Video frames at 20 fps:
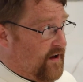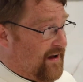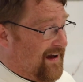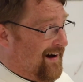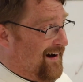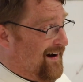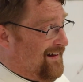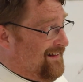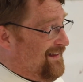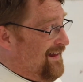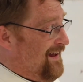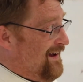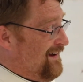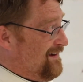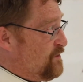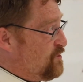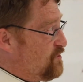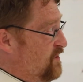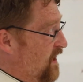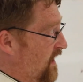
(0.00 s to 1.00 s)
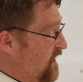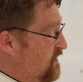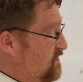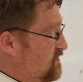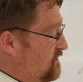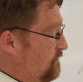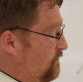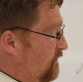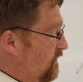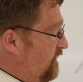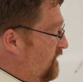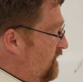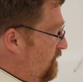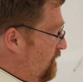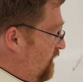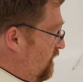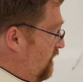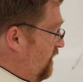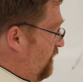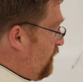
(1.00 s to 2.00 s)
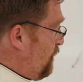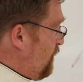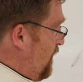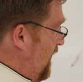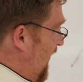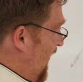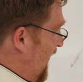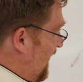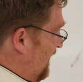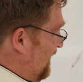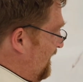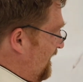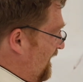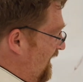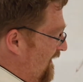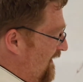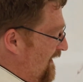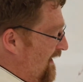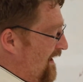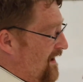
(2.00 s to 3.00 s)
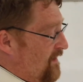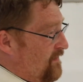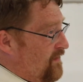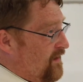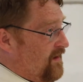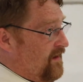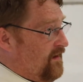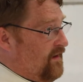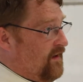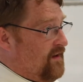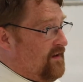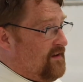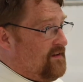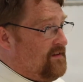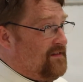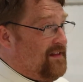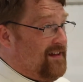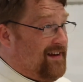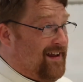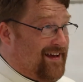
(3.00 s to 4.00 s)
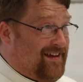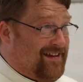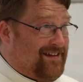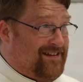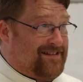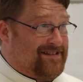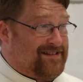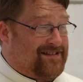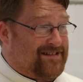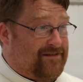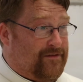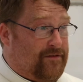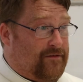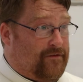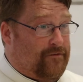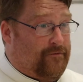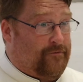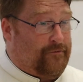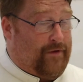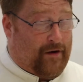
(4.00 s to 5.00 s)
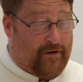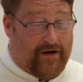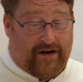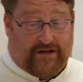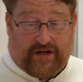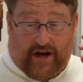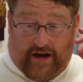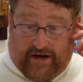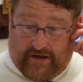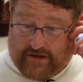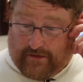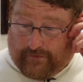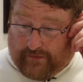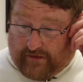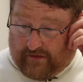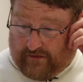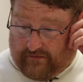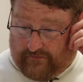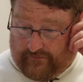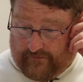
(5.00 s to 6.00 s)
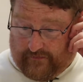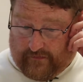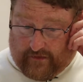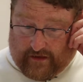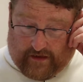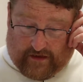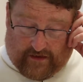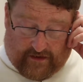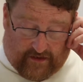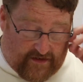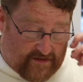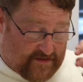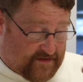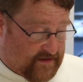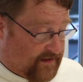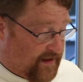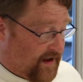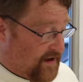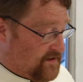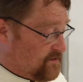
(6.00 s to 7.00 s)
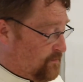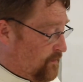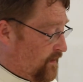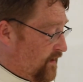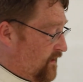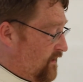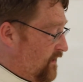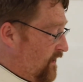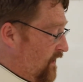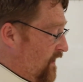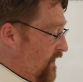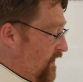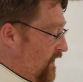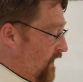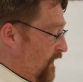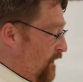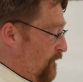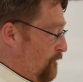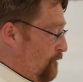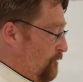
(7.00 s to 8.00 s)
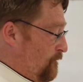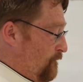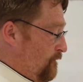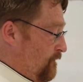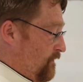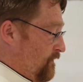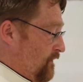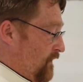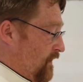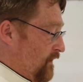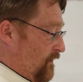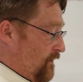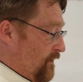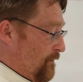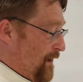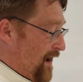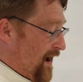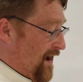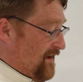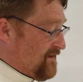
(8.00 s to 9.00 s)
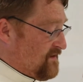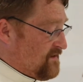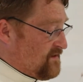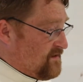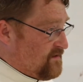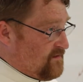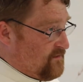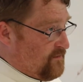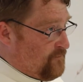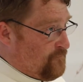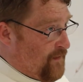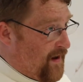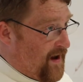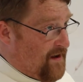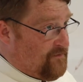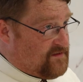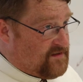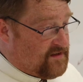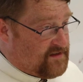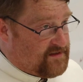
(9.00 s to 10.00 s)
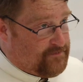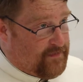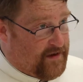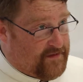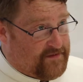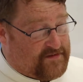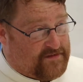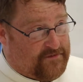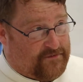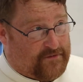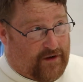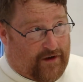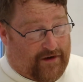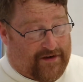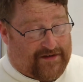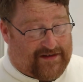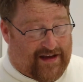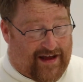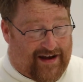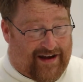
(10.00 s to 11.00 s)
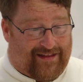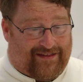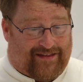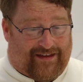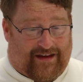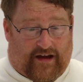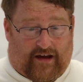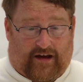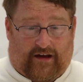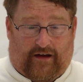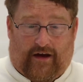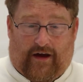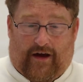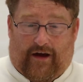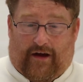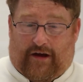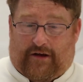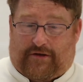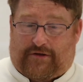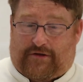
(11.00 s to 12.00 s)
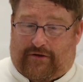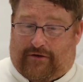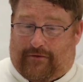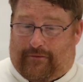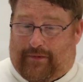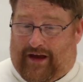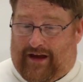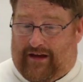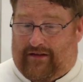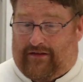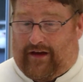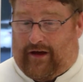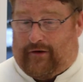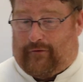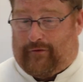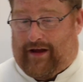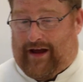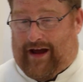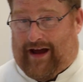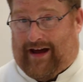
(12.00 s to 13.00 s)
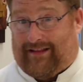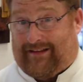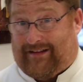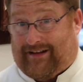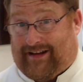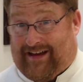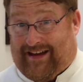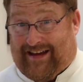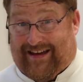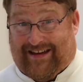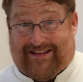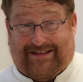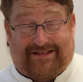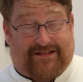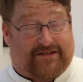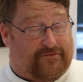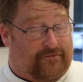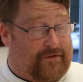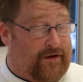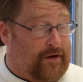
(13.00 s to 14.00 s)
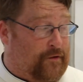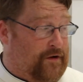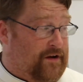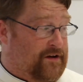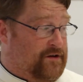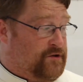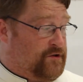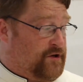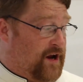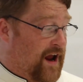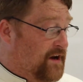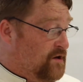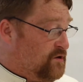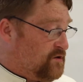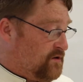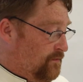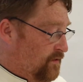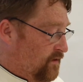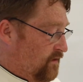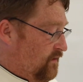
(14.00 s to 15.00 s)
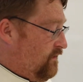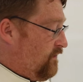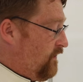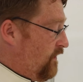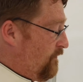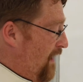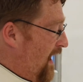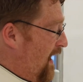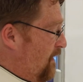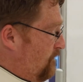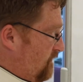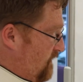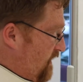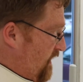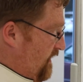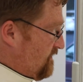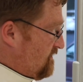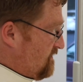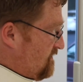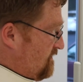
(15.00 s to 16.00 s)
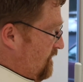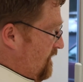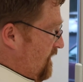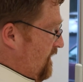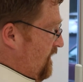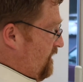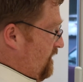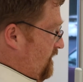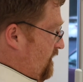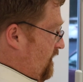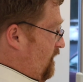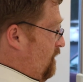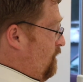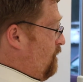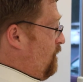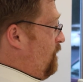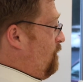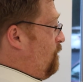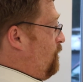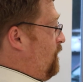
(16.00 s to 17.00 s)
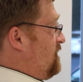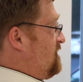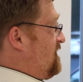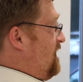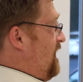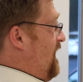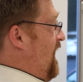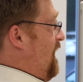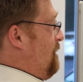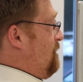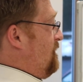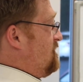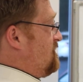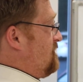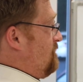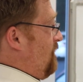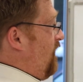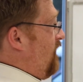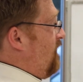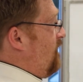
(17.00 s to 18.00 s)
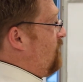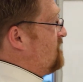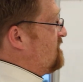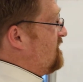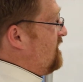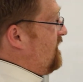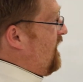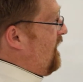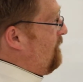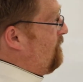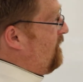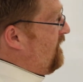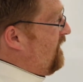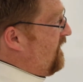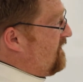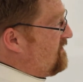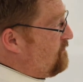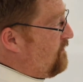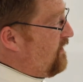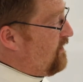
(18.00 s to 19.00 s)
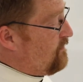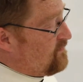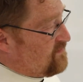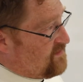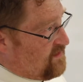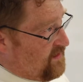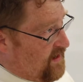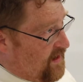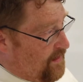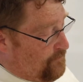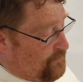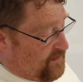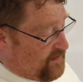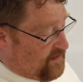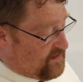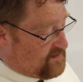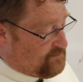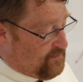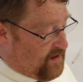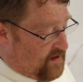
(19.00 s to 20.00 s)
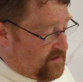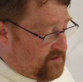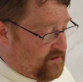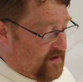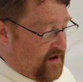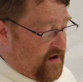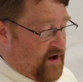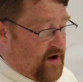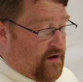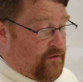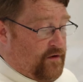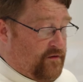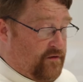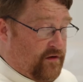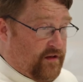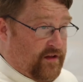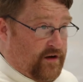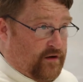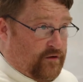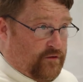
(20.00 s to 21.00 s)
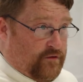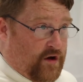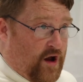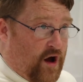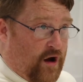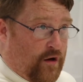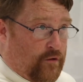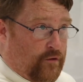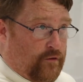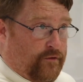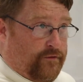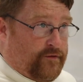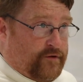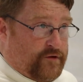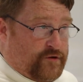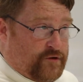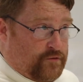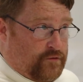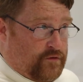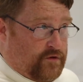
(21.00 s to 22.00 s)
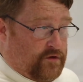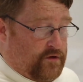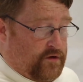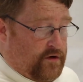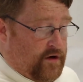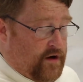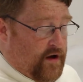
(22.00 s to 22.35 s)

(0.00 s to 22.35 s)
God the unchangeable in the middle of a reality that it is that is very changeable. And like I said last week, if you know the past five, six months have taught us anything, it should be that reality is very changeable around us. You know, what's going to happen tomorrow, what's going to happen next week, what's going to happen next month, we really don't know for sure.